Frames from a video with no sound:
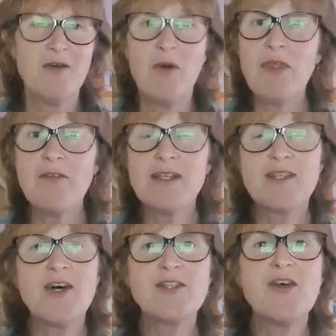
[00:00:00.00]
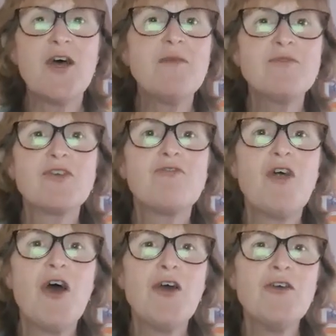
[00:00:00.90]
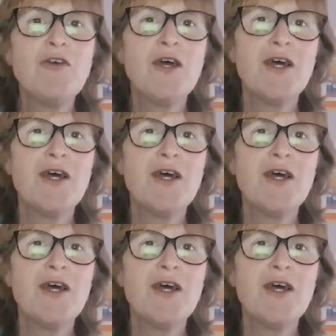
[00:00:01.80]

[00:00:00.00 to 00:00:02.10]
Whether it's our time to grow,